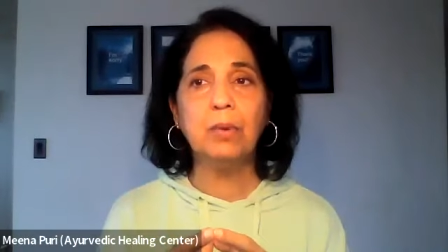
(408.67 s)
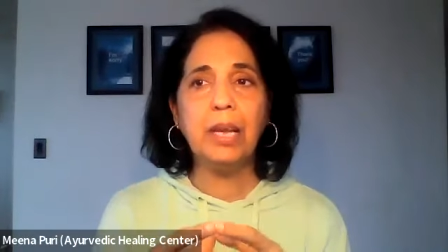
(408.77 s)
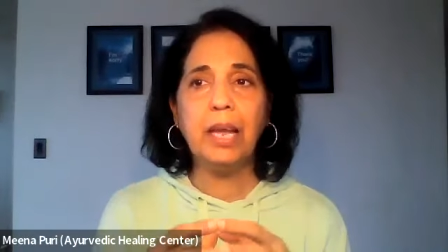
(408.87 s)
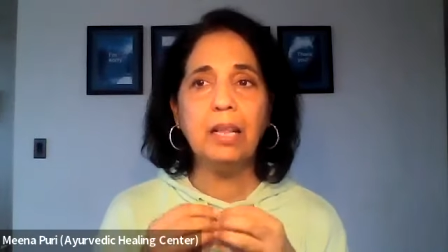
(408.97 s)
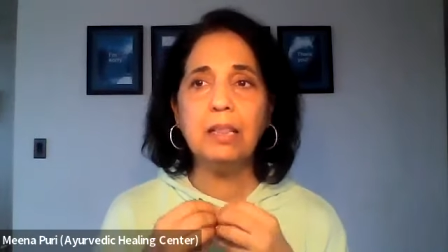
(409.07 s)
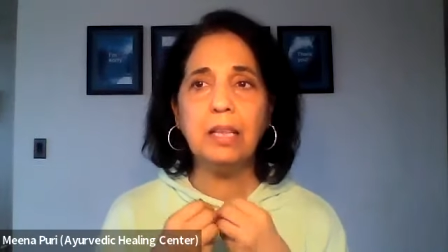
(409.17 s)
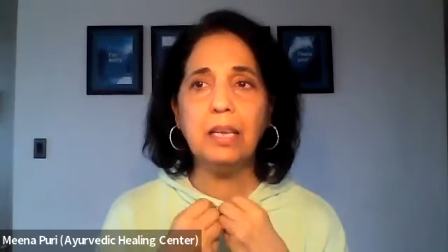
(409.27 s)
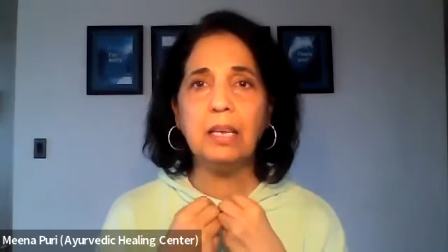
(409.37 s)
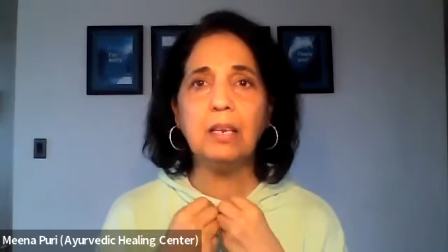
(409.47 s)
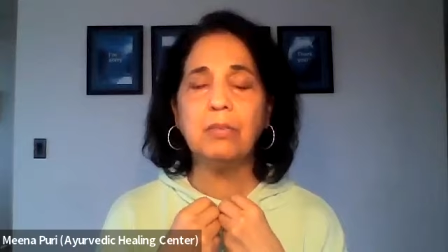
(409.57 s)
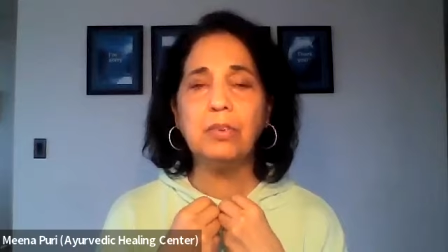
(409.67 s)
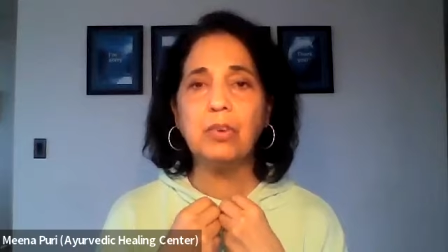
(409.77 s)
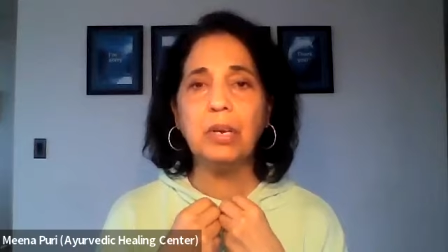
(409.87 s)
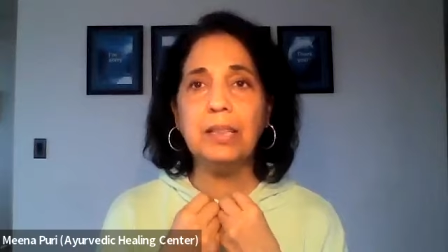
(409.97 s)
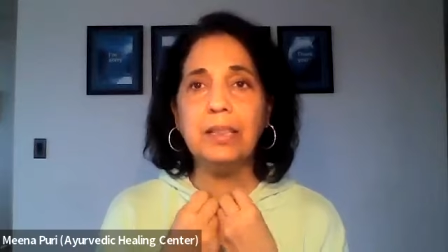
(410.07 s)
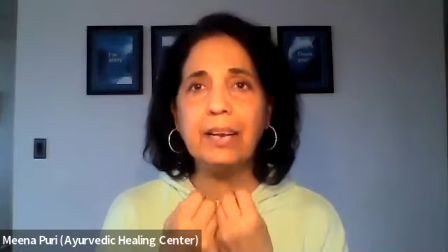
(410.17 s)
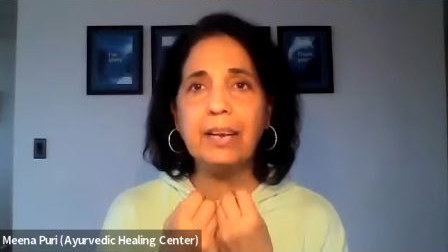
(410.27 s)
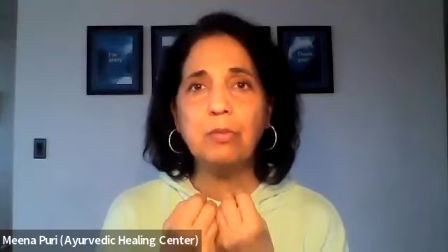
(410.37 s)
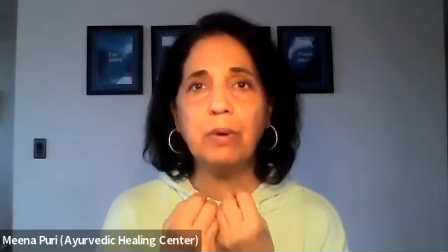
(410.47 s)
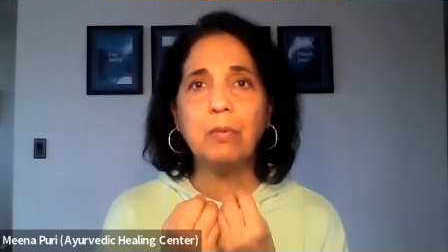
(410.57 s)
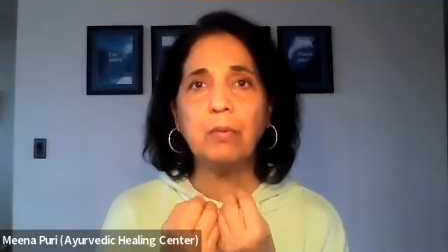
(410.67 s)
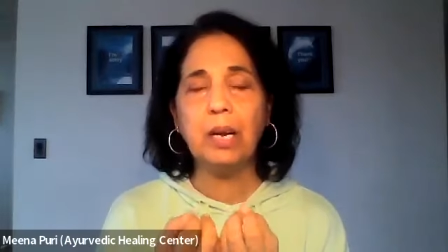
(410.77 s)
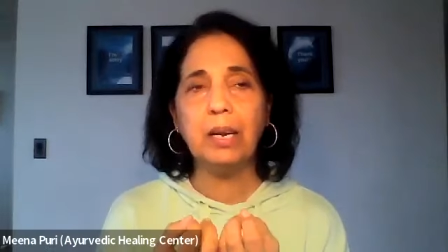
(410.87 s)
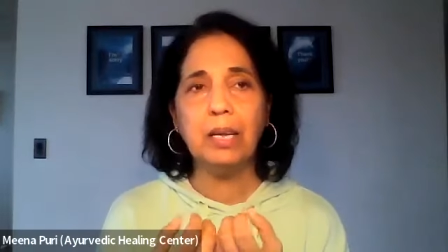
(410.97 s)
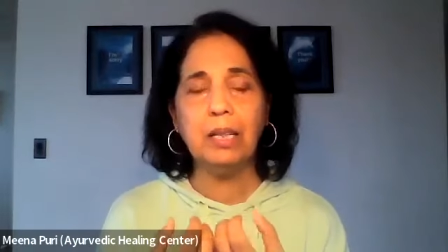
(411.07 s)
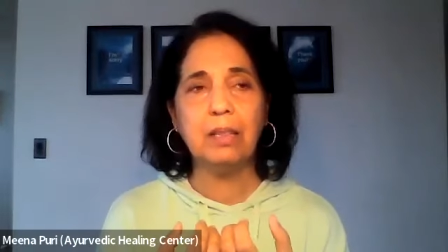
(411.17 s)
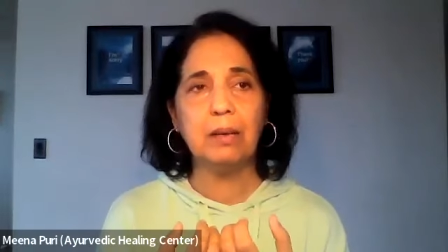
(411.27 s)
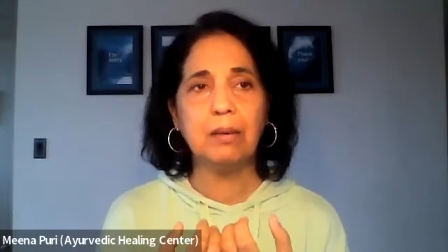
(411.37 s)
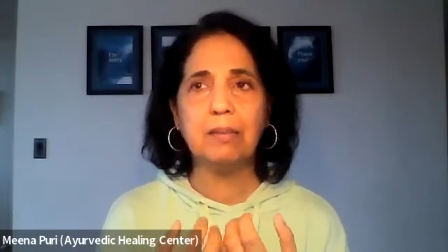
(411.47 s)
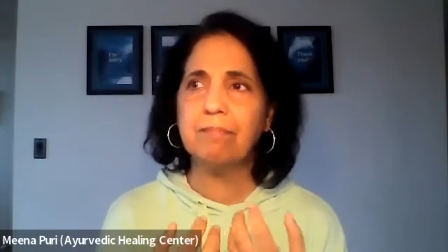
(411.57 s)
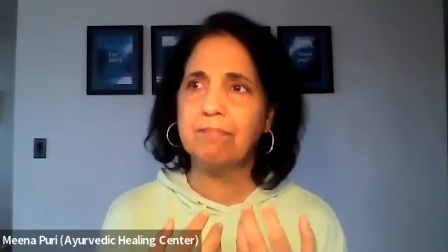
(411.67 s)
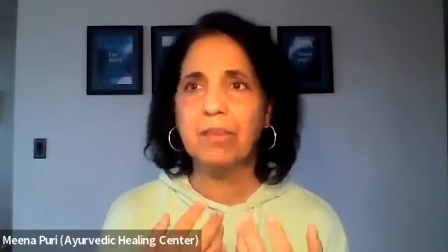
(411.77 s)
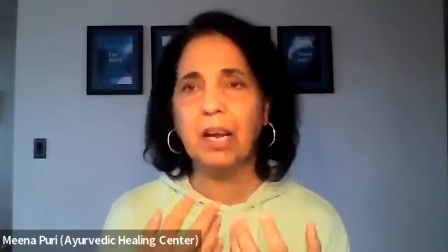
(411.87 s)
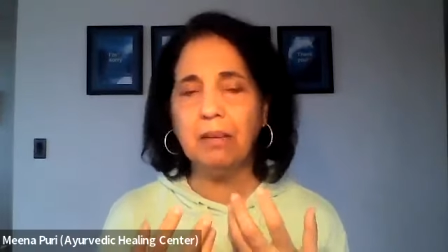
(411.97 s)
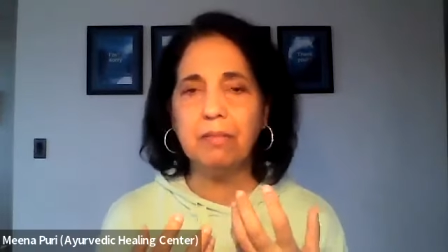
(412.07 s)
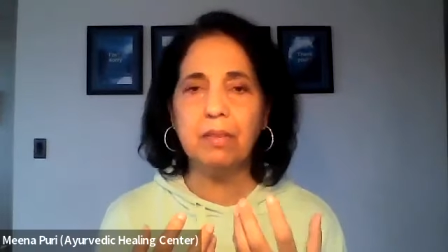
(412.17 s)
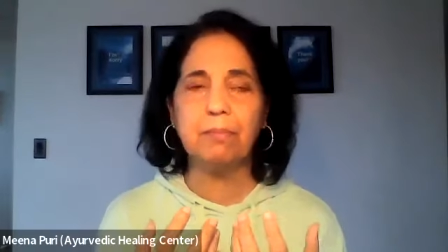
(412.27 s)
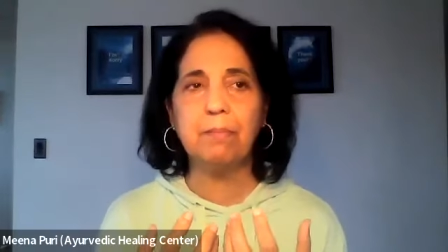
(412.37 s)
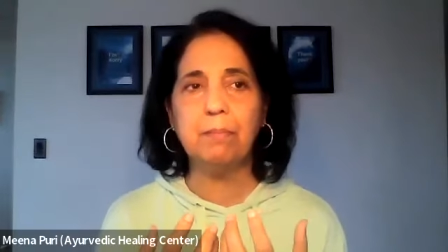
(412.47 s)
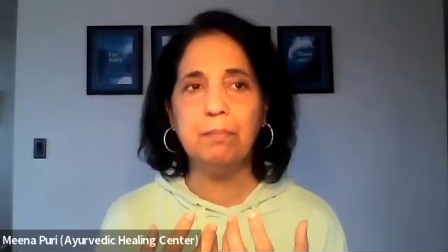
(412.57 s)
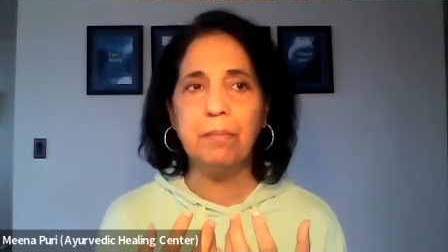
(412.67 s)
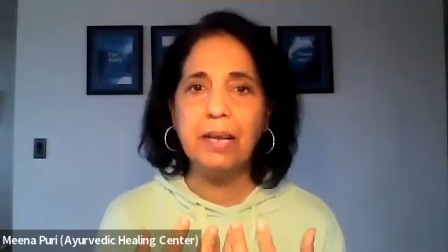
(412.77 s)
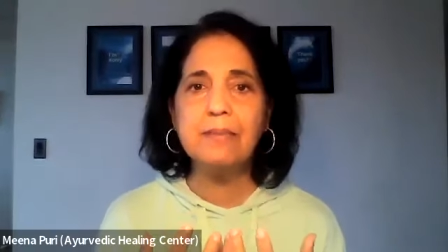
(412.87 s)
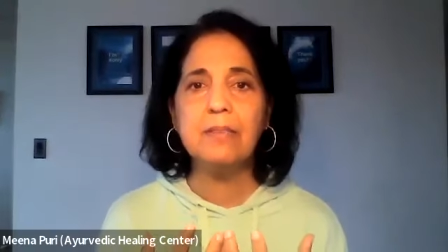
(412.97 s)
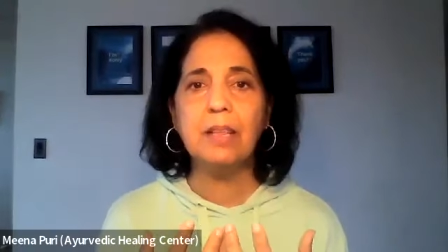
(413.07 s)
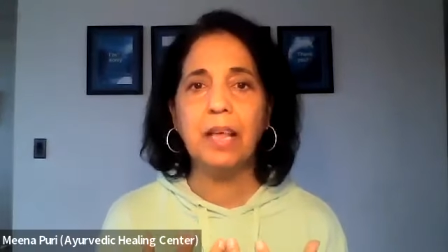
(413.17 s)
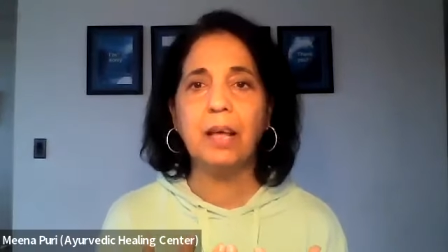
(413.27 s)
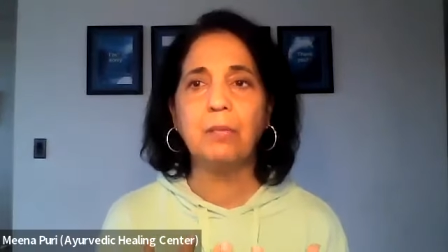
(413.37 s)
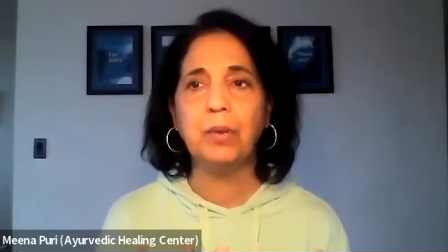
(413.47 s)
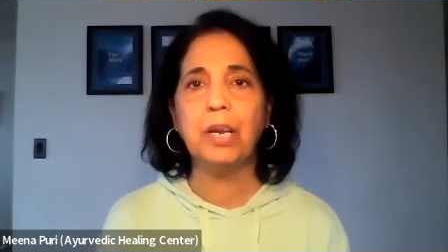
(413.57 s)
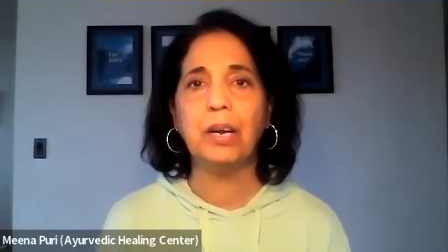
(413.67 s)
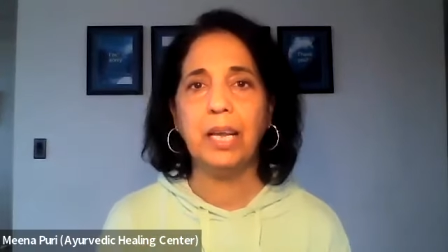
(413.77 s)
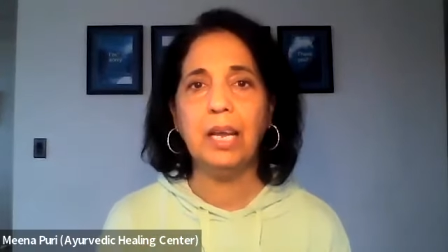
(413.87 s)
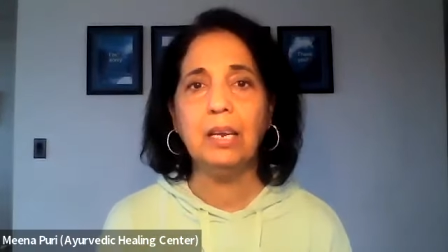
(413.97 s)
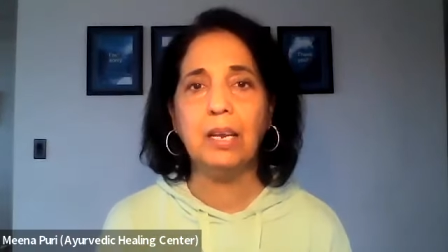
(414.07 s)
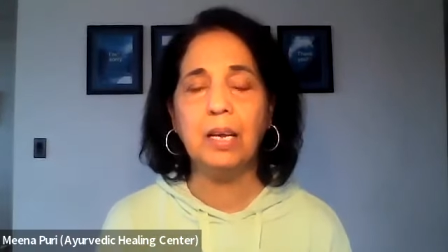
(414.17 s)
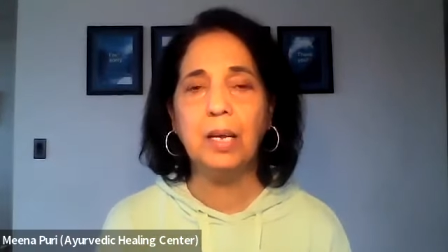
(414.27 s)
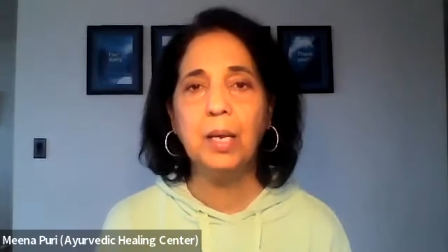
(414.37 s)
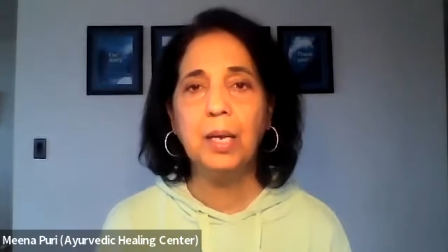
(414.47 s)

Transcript: We can't think individually. That's why we are in the kind of the mess that we are in,